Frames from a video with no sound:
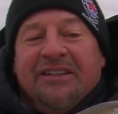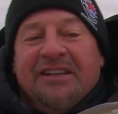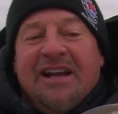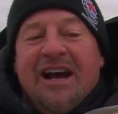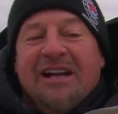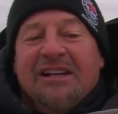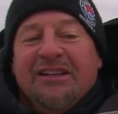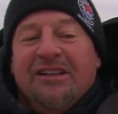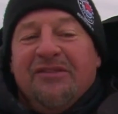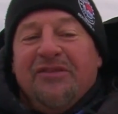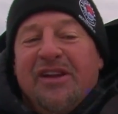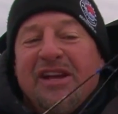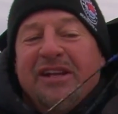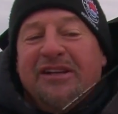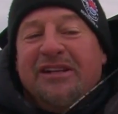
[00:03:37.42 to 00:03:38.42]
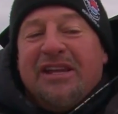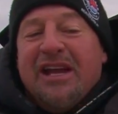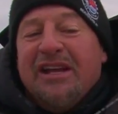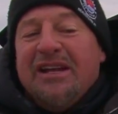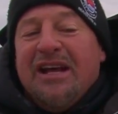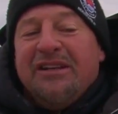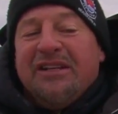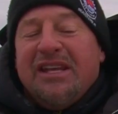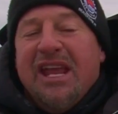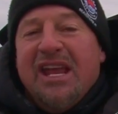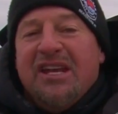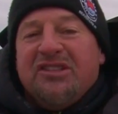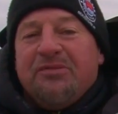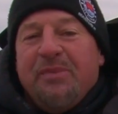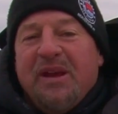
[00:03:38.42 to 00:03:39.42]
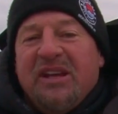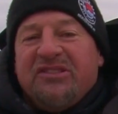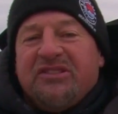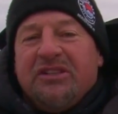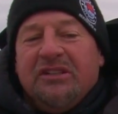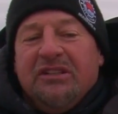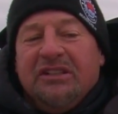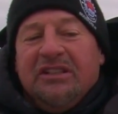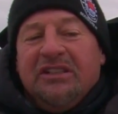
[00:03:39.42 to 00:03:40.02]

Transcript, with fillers: Gotta love that. Again on the Kastmaster.